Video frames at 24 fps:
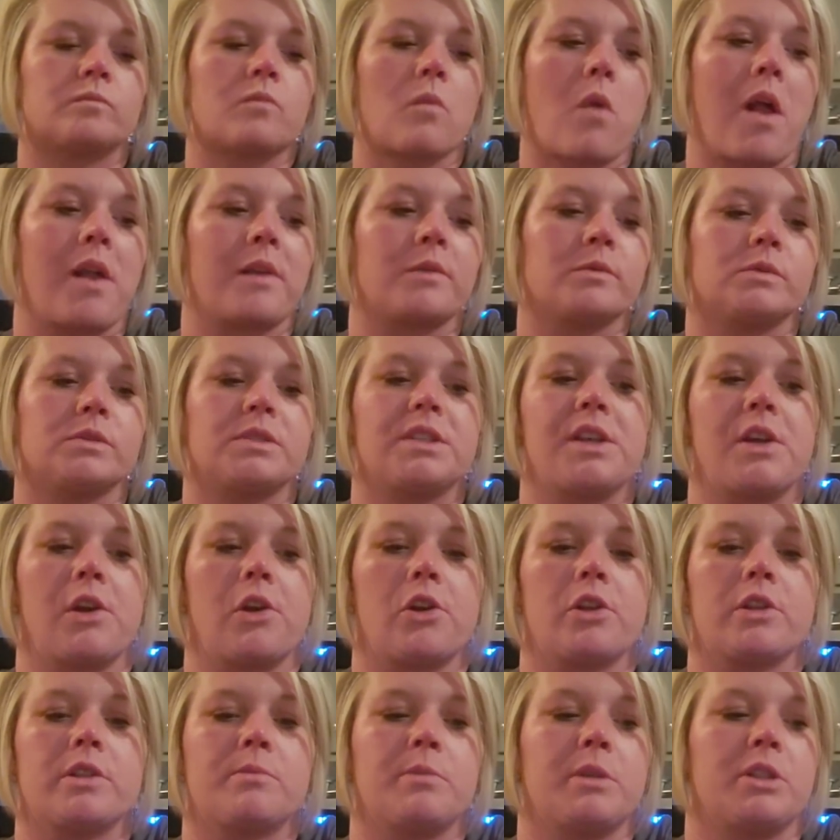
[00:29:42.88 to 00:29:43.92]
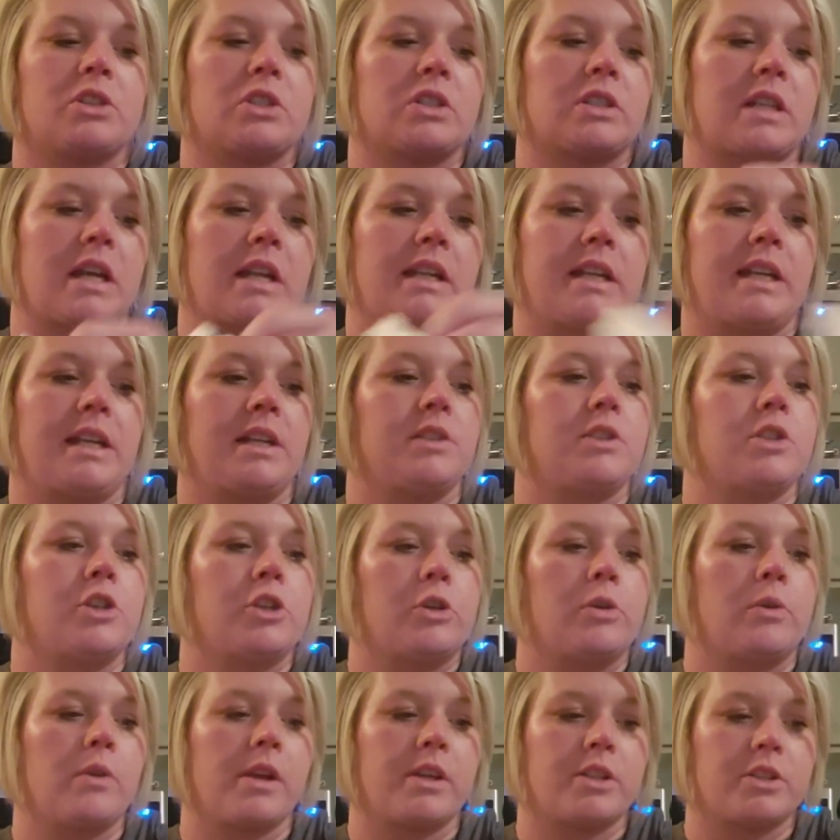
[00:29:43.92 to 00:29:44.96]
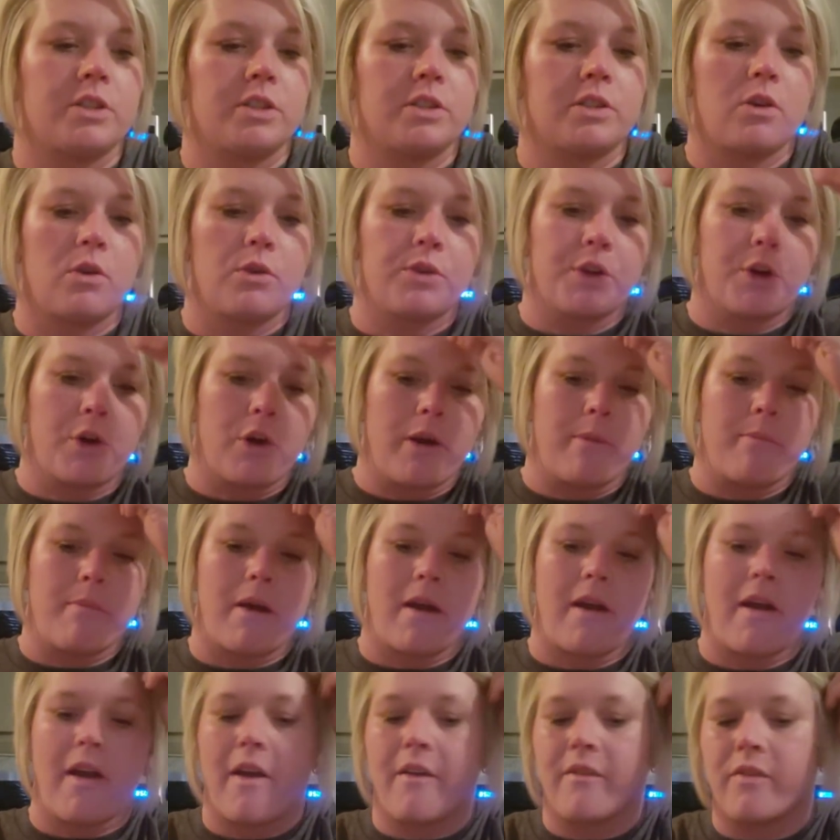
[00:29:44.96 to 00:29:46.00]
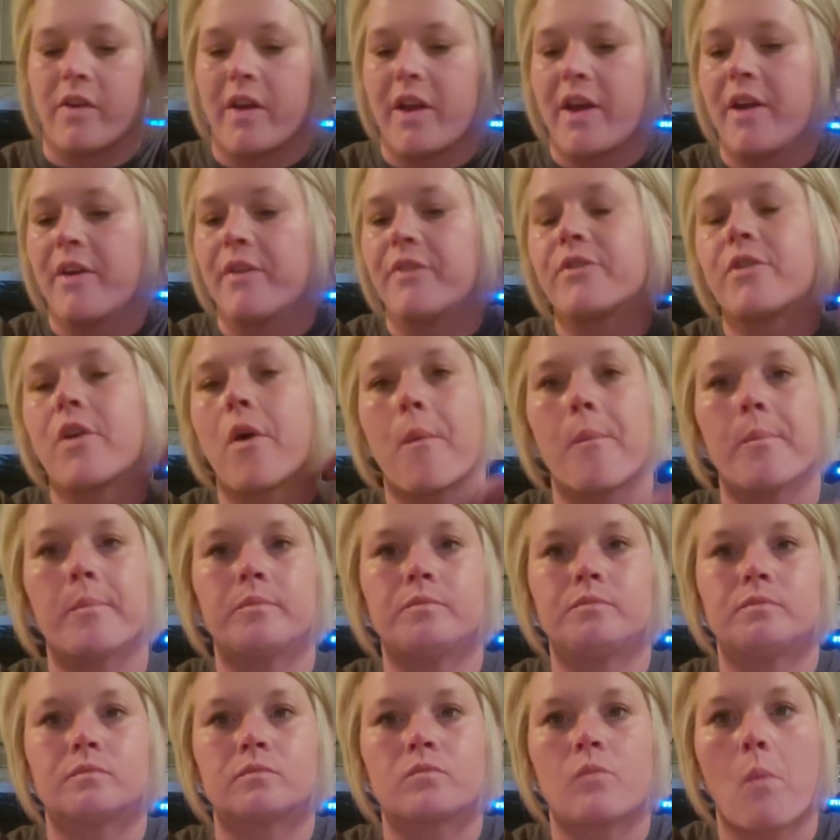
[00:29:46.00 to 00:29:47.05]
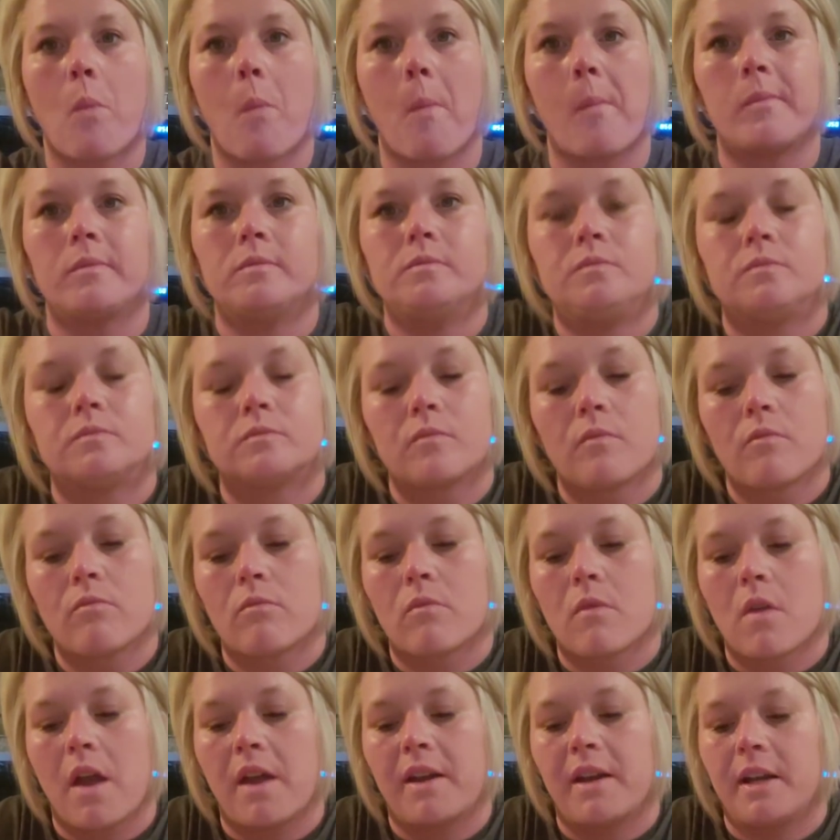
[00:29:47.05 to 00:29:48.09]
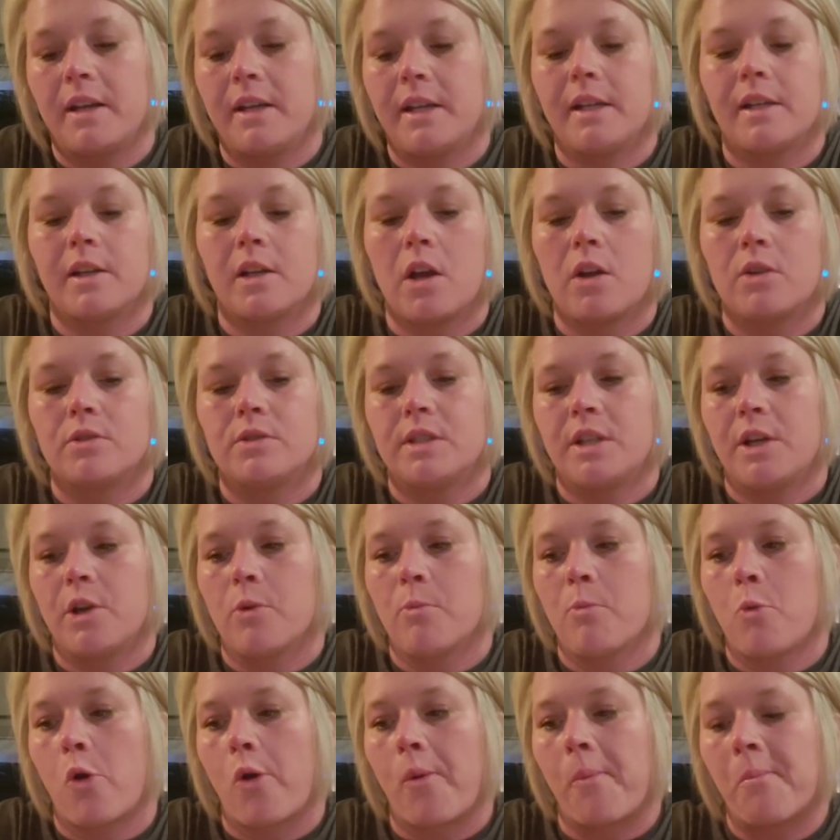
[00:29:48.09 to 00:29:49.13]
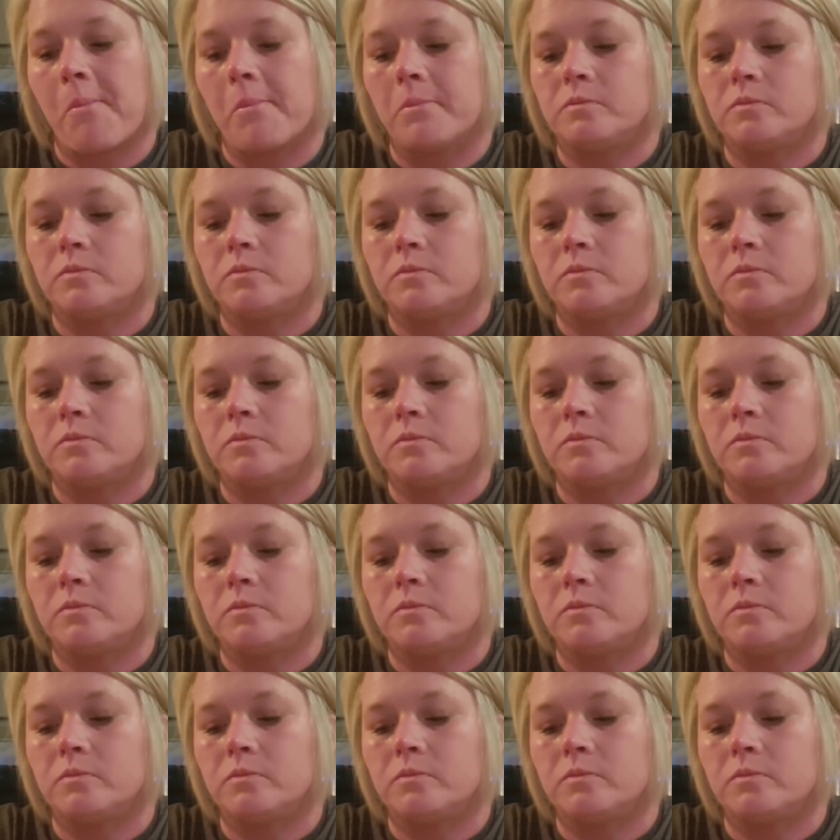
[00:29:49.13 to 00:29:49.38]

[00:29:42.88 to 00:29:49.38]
don't see her as much as I need to. Like, she's the only grandma I have left. And I need to go see her more.